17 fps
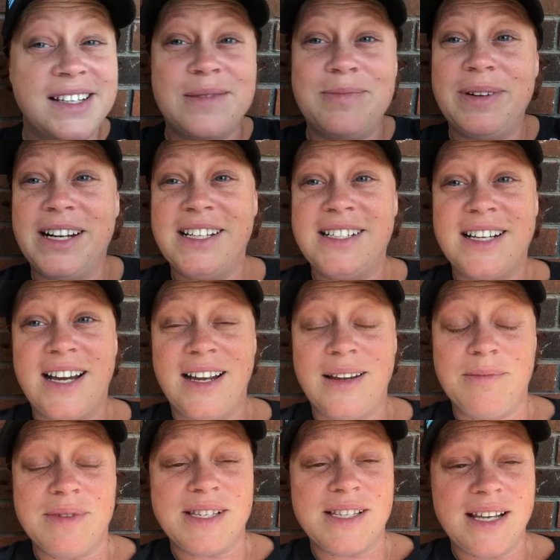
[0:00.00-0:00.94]
this many
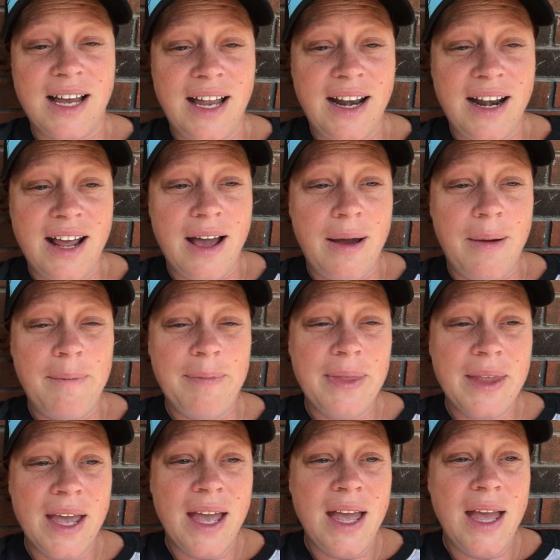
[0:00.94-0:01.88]
times, and
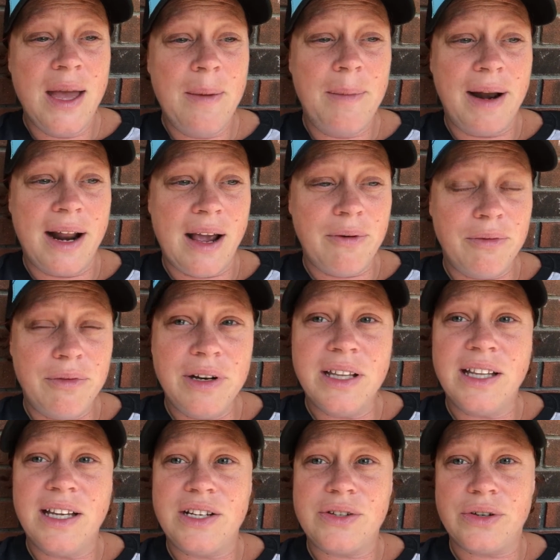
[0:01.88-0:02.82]
but I
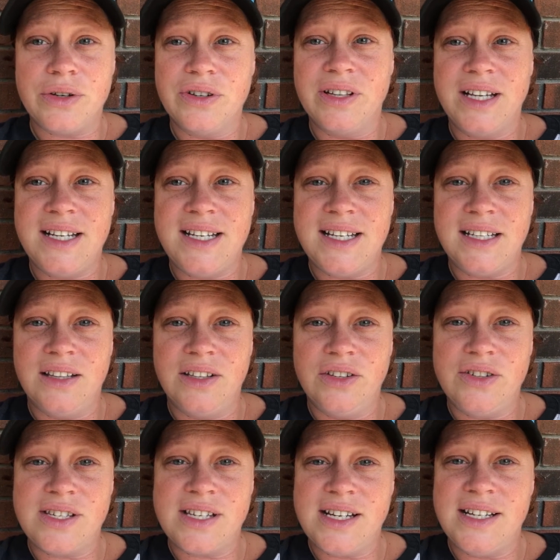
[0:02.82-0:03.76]
really truly did
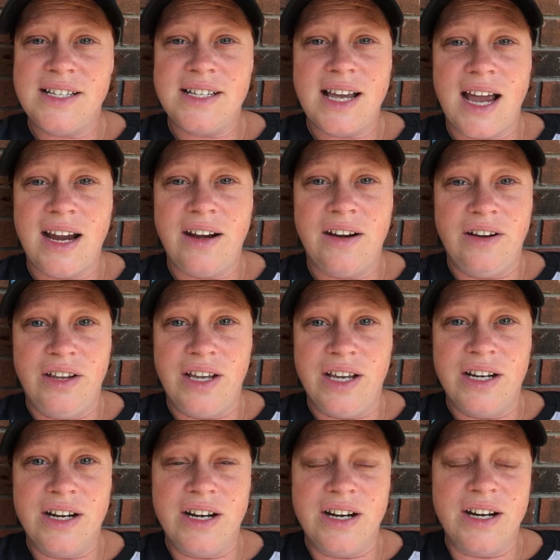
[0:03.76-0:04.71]
lose an entire
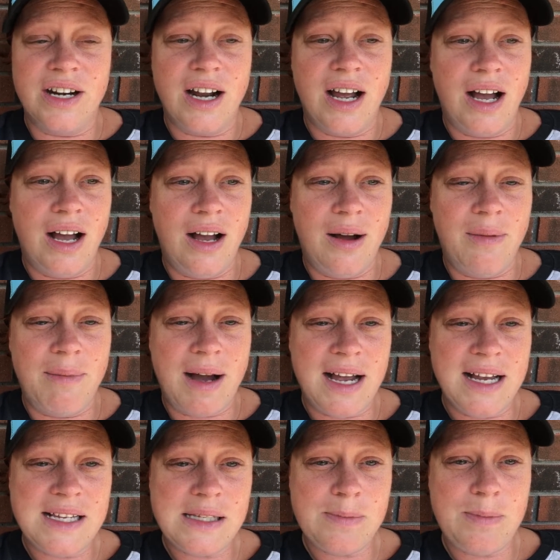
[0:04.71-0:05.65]
year.
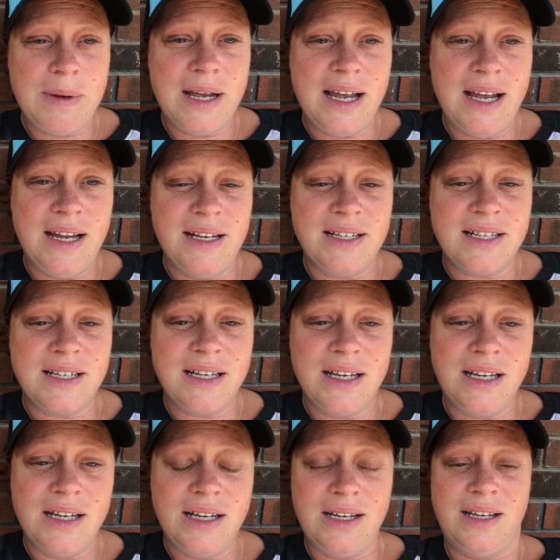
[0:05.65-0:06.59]
I spent
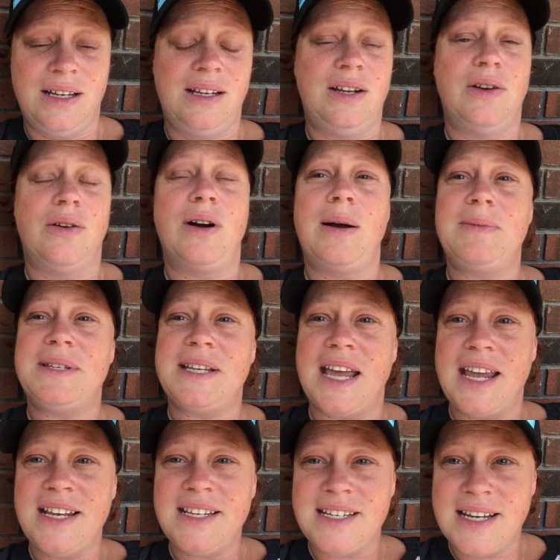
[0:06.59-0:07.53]
up
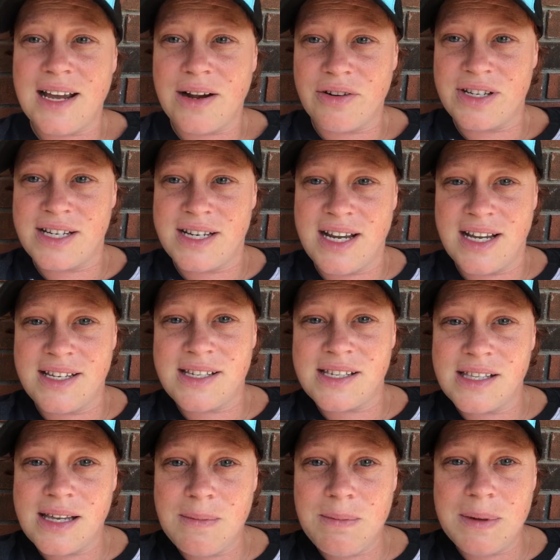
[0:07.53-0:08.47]
to 18 hours a day
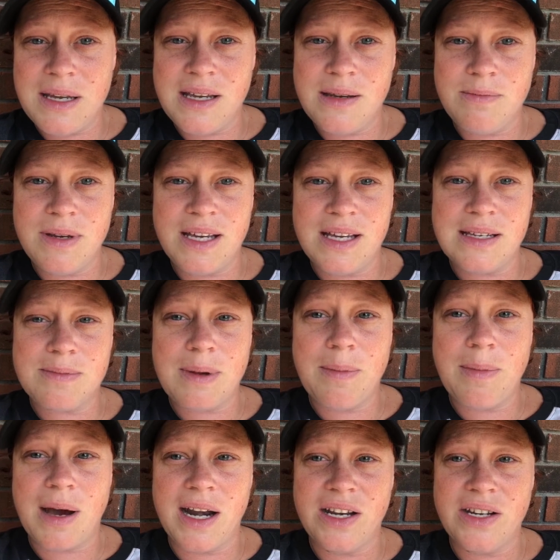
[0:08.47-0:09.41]
sleeping because
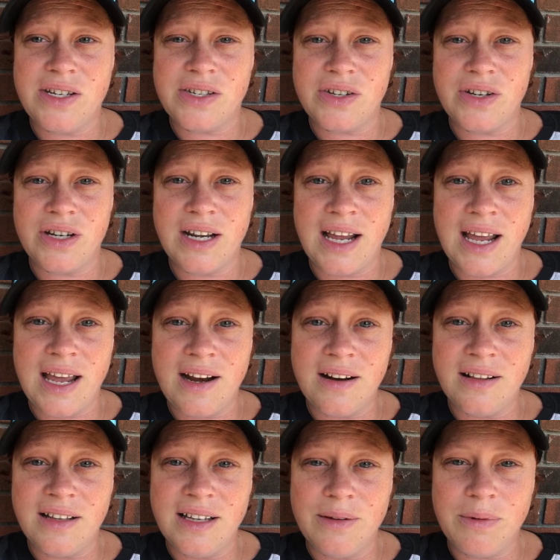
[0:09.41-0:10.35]
my body just couldn't
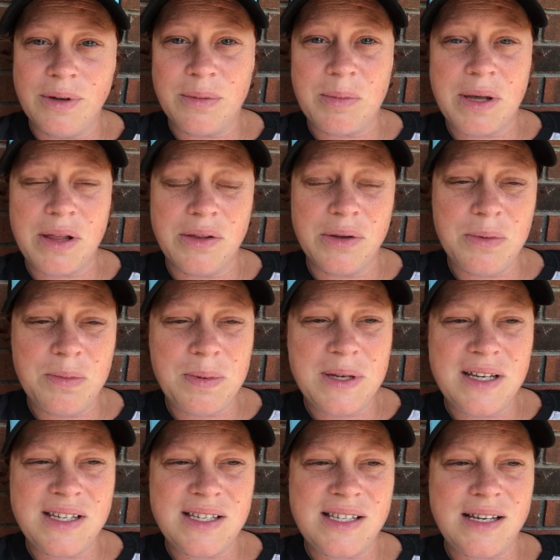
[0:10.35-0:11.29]
handle it with my
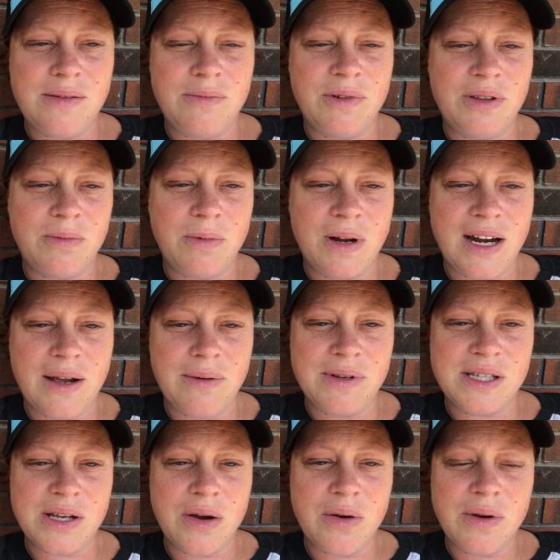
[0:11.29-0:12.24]
lupus and with what I
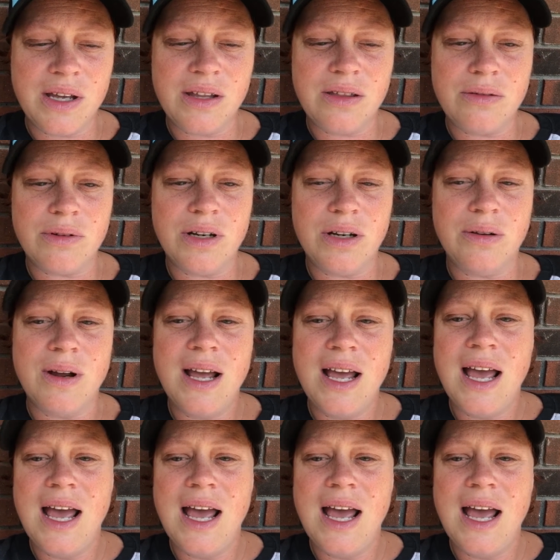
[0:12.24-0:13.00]
was going through.